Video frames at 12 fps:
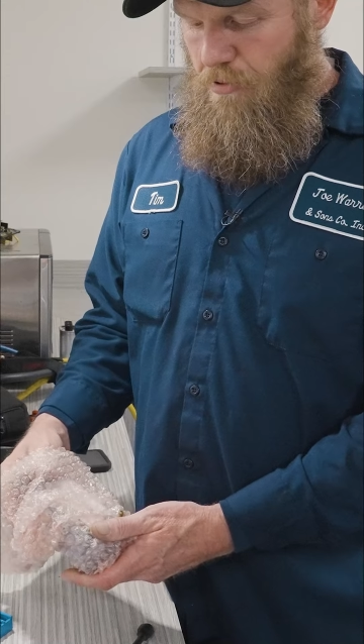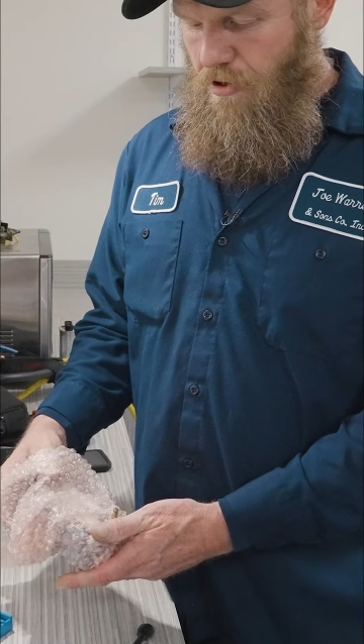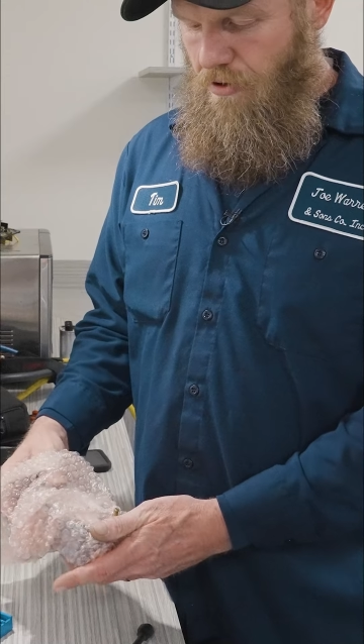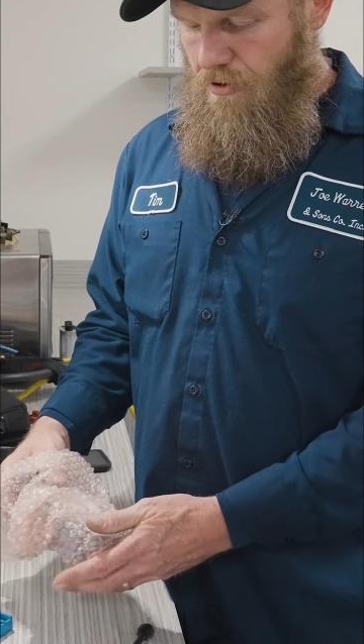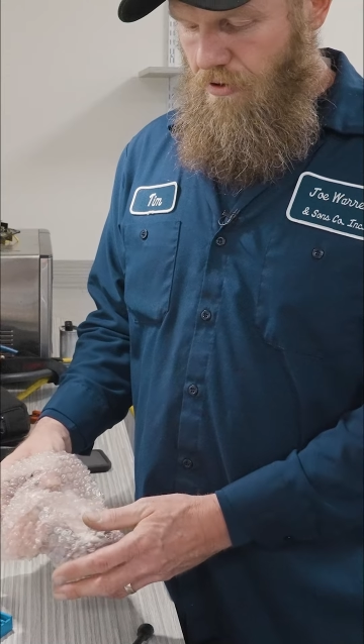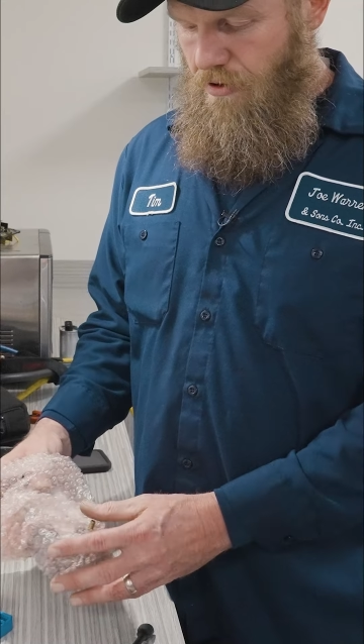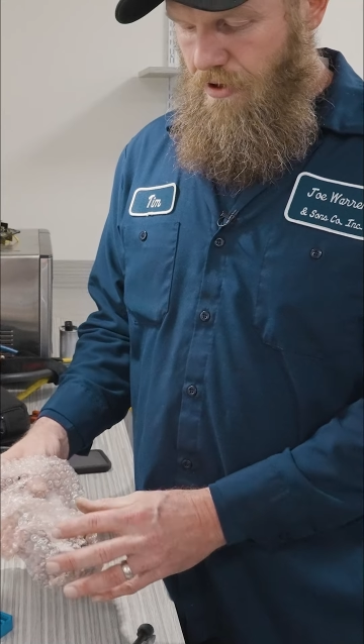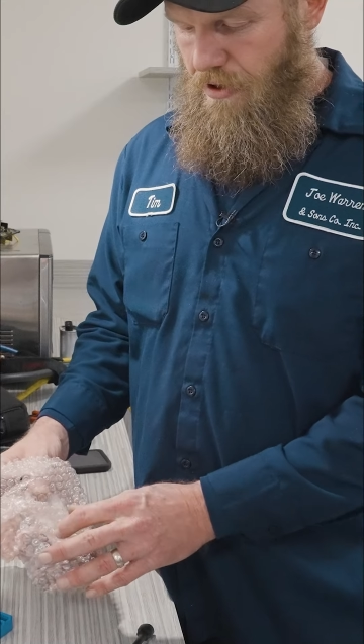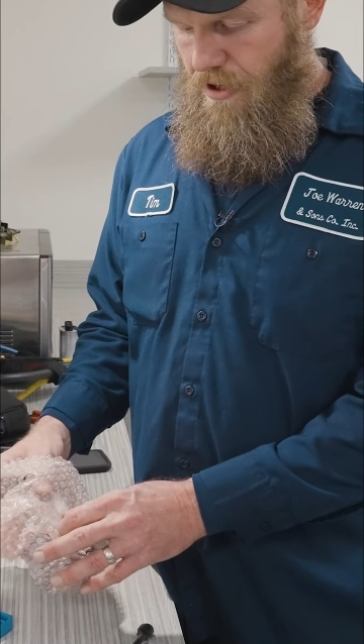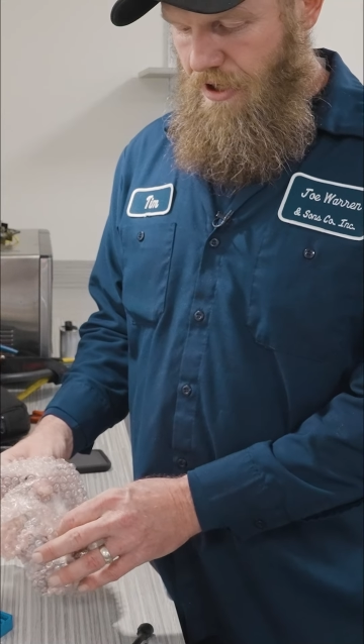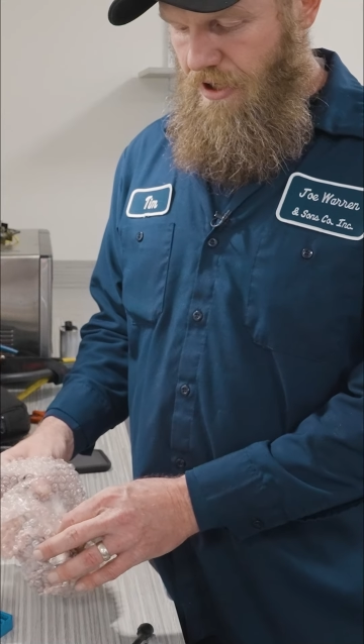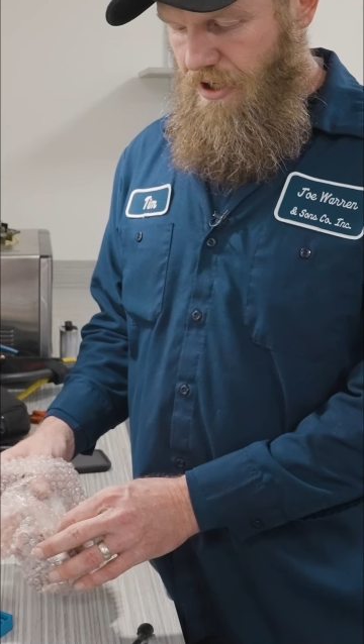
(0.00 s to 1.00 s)
pole
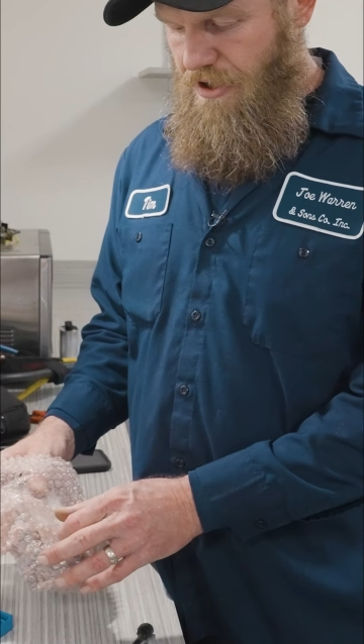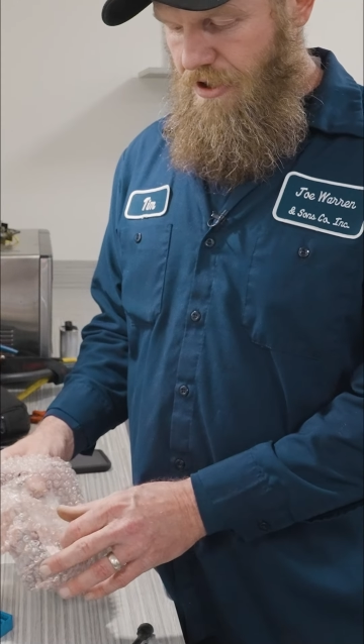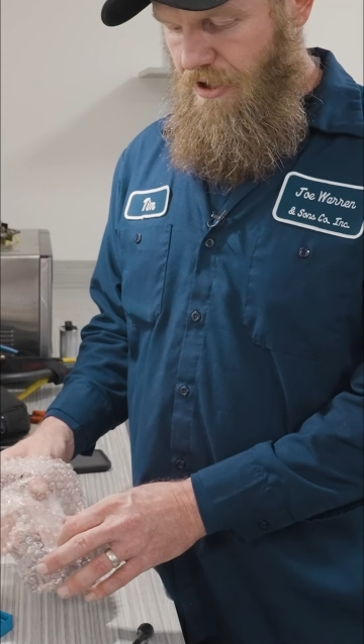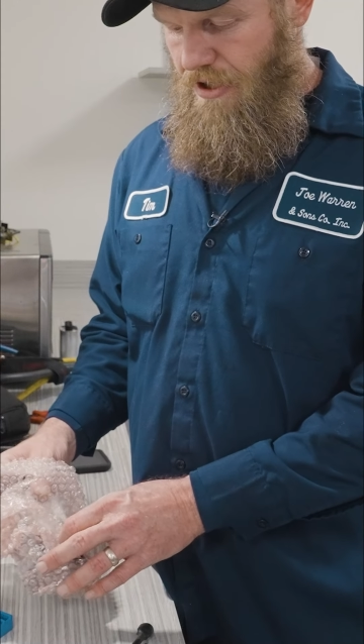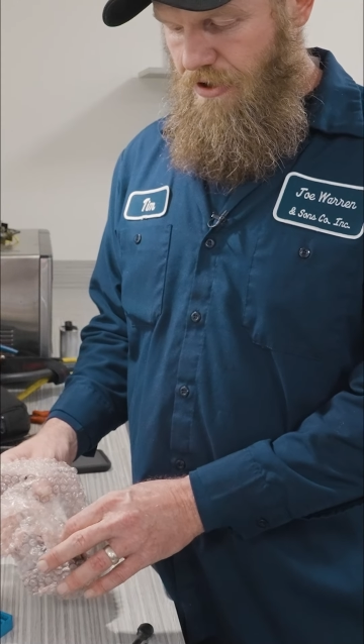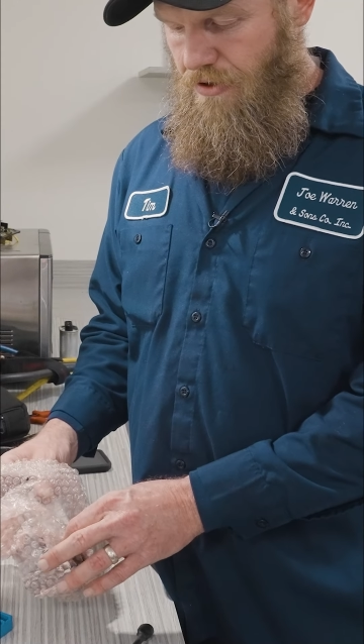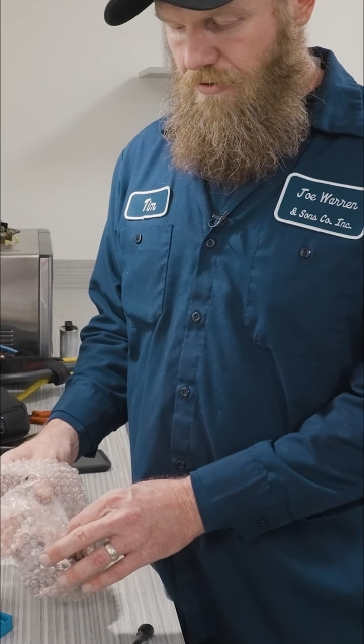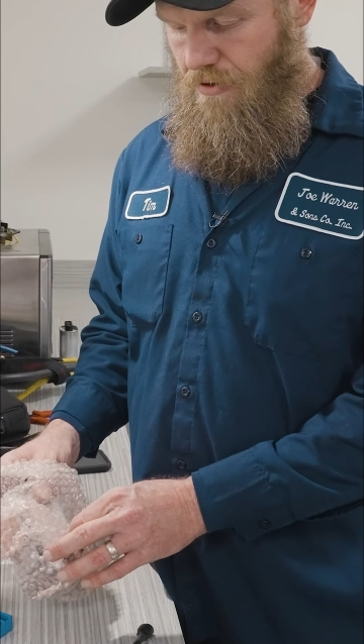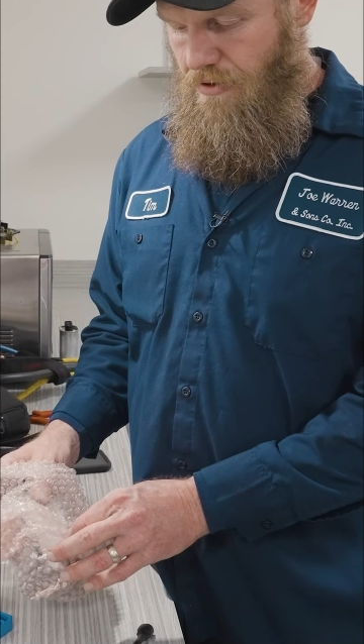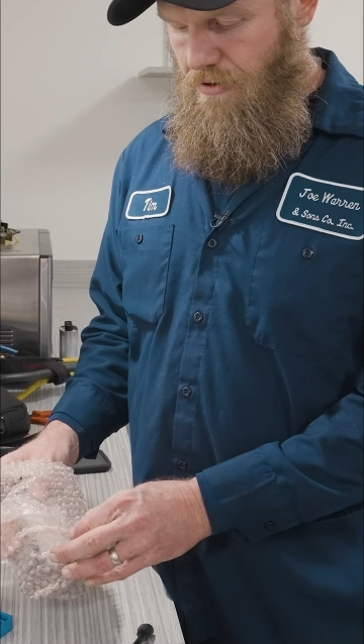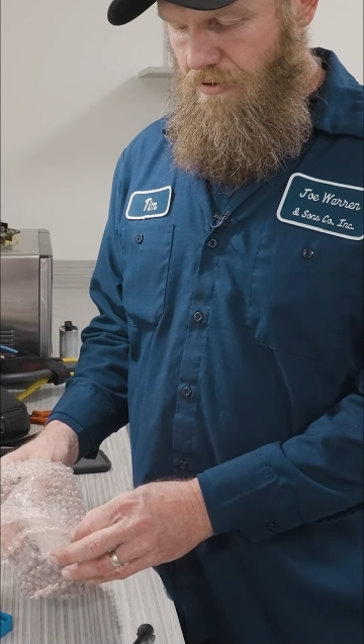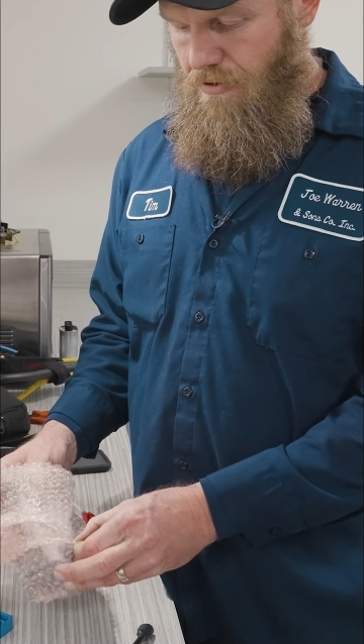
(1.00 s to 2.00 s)
ignition
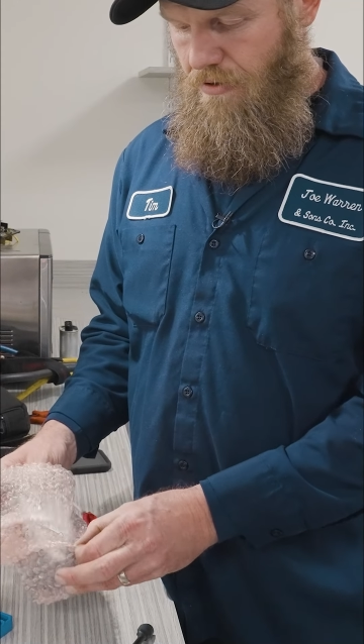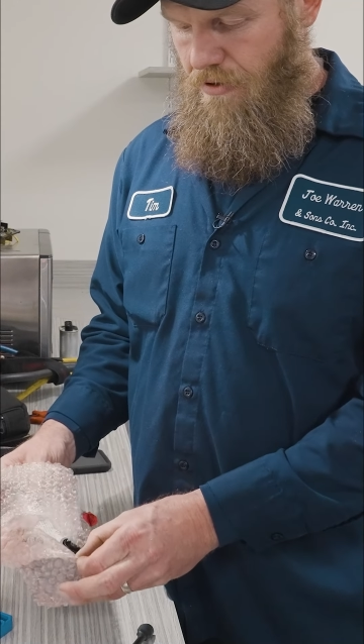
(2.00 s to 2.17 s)
control